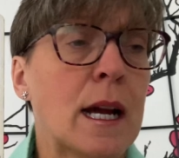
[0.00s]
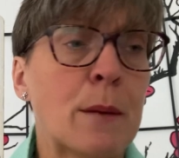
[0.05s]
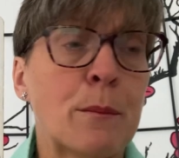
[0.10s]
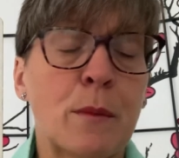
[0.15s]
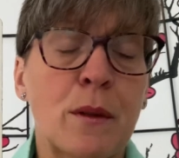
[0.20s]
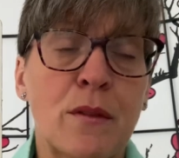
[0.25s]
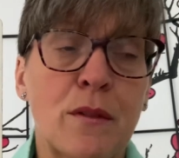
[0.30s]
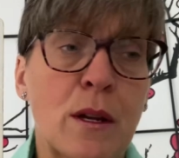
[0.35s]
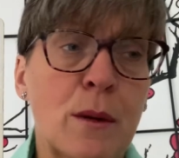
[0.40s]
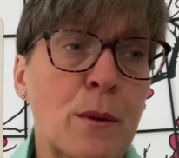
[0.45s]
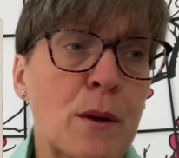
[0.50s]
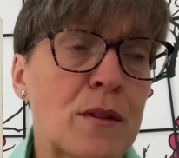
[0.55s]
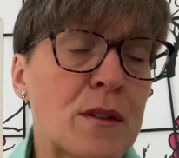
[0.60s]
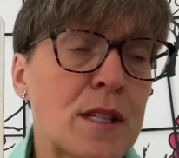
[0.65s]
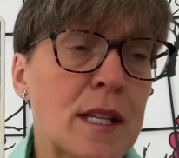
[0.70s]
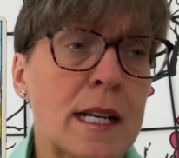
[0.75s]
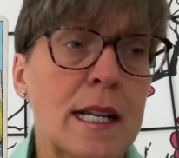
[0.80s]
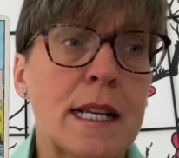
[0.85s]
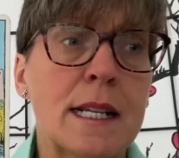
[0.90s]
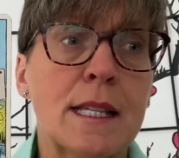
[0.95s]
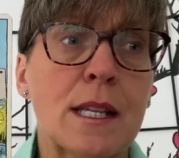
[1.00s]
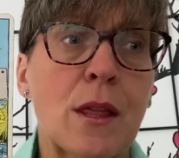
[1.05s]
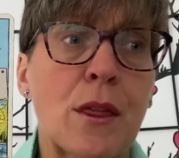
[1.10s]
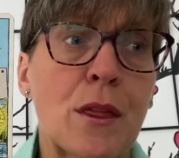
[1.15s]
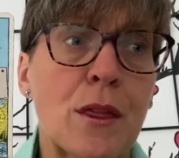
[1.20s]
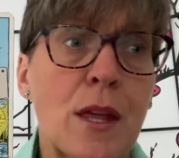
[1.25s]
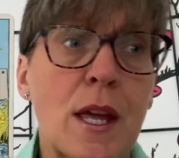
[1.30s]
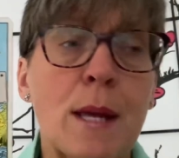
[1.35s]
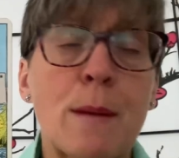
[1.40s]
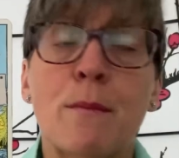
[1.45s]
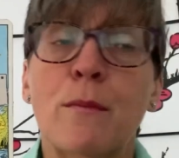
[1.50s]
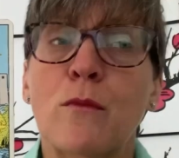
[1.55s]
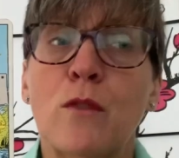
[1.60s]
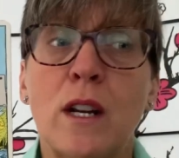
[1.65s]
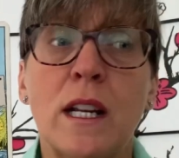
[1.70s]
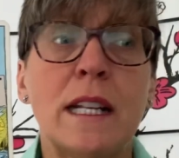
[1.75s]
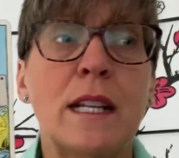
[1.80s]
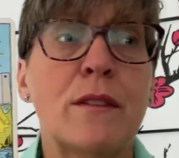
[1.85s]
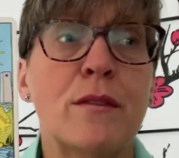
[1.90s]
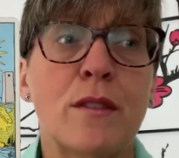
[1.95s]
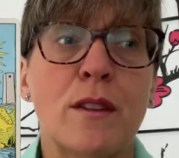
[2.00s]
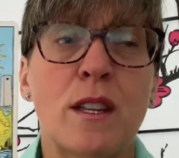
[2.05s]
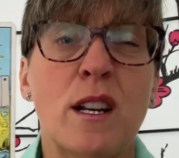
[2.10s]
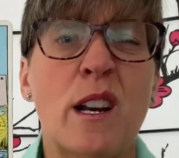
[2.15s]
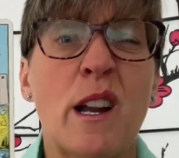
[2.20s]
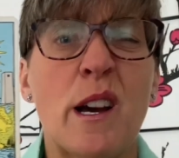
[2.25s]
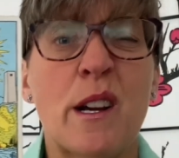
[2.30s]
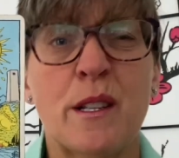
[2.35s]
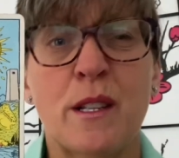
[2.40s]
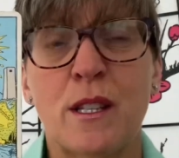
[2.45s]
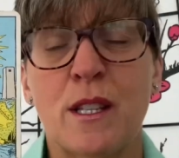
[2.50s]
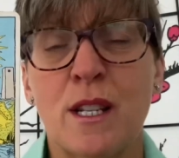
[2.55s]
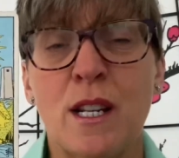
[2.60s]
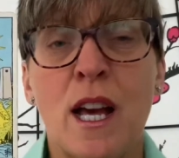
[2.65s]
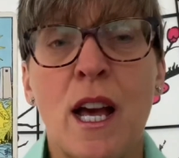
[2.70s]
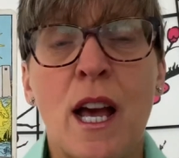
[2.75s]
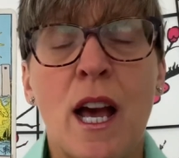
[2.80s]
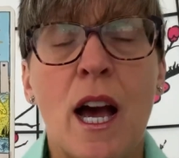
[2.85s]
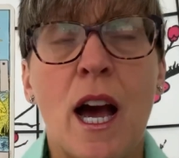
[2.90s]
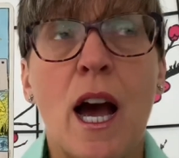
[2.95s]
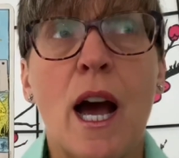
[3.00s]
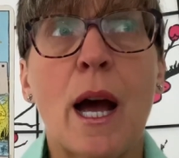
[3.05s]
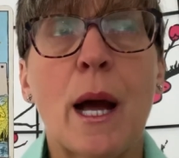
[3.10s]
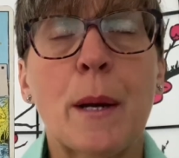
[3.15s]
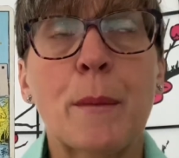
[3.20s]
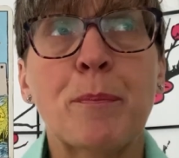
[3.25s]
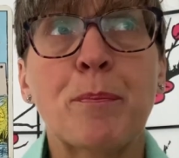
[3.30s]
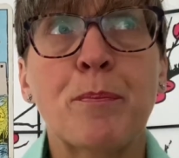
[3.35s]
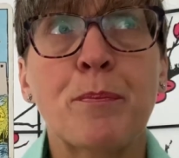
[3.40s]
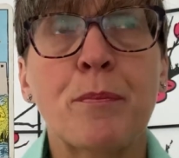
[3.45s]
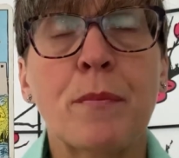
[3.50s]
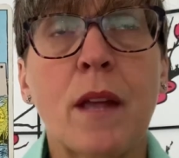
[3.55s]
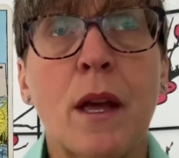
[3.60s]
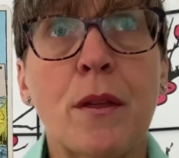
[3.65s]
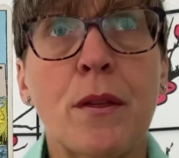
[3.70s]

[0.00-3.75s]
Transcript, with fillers: and we've, we've said it as a theme really for the last um,